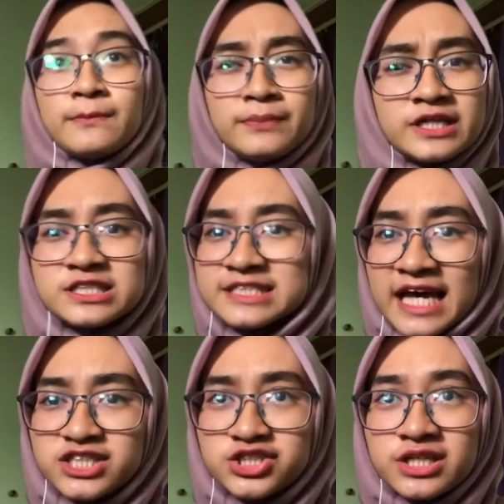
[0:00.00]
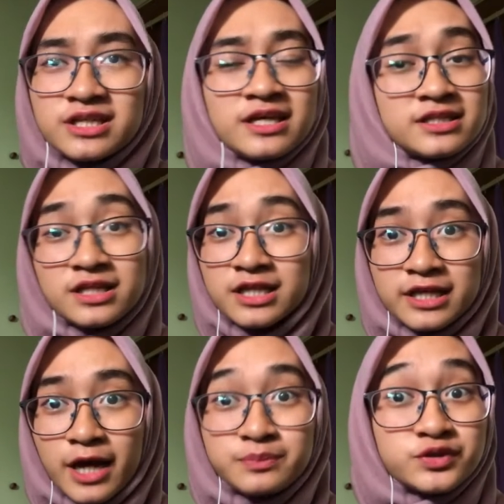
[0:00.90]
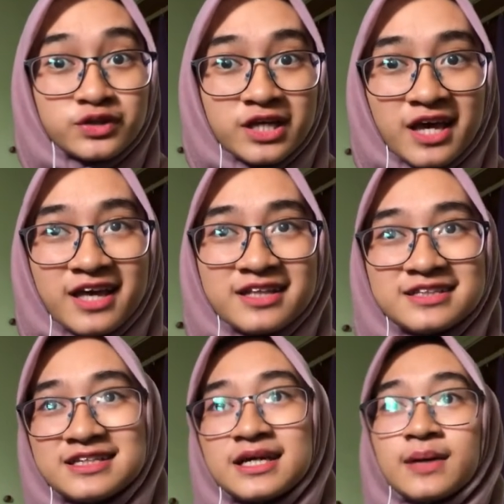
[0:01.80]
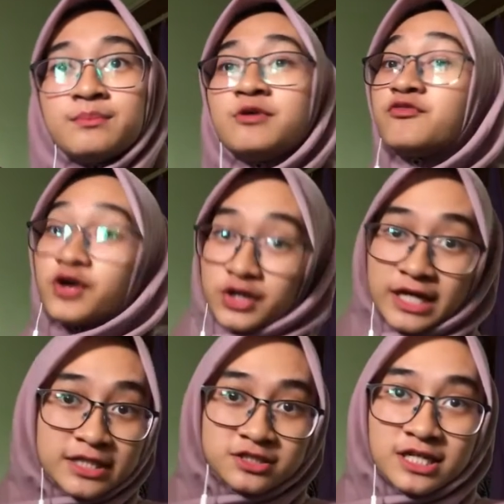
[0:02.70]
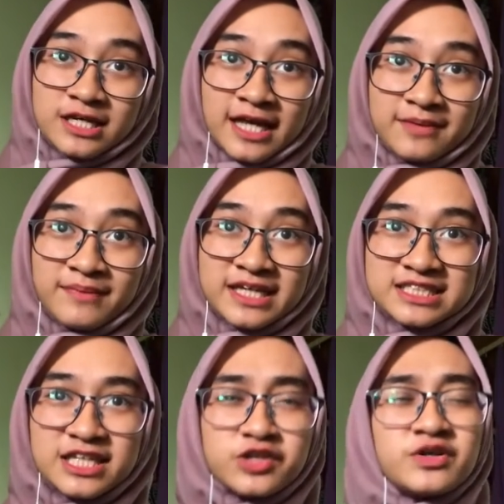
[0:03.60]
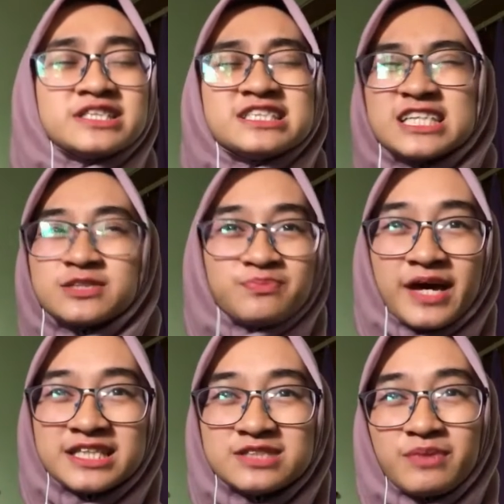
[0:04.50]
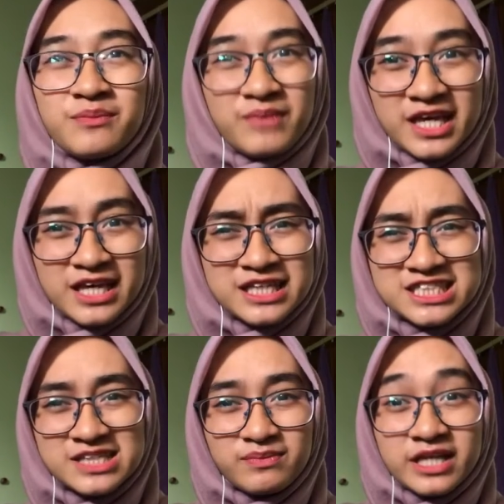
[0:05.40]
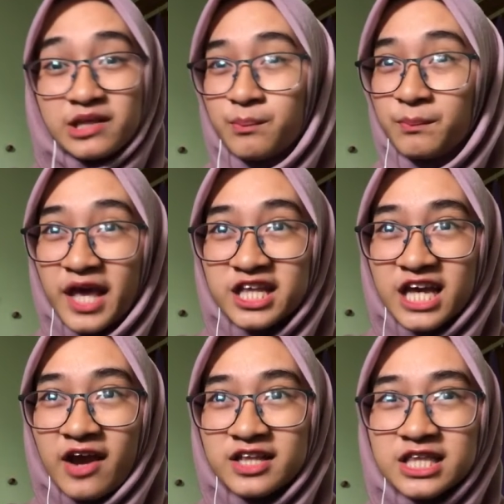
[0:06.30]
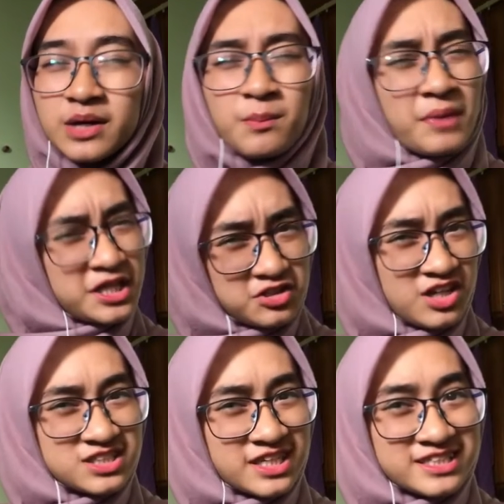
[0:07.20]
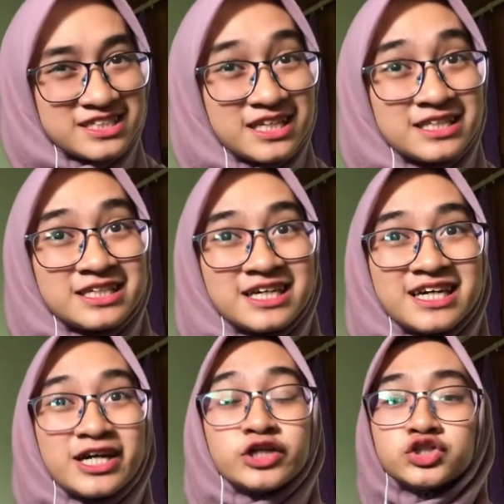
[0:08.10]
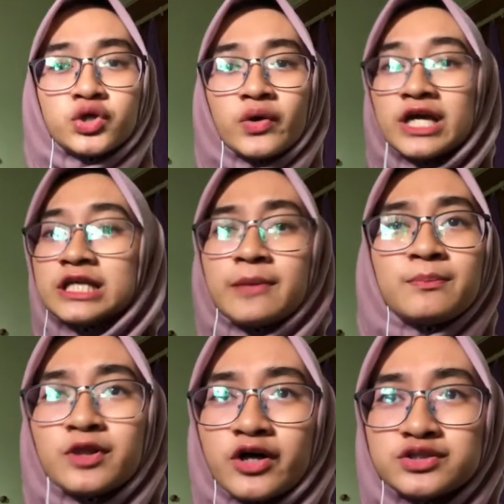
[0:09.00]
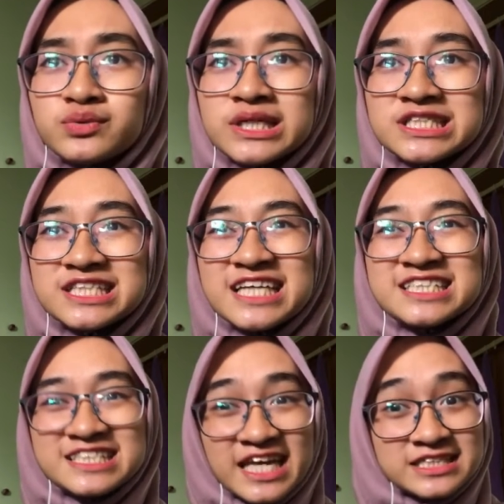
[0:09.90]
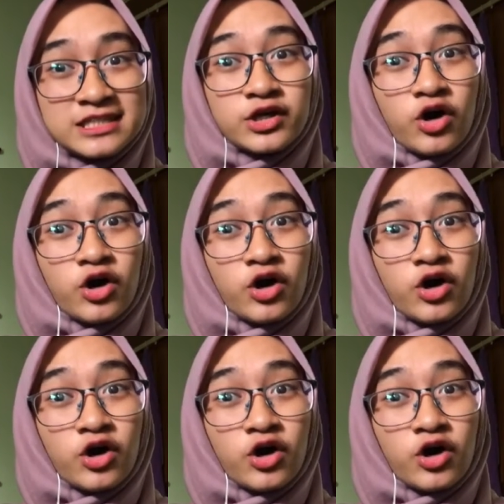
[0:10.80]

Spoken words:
build tension in the lead up to the end. Before you get to the climax, create suspense by making it seem like the main character might not succeed. Throw in a plot twist that stacks the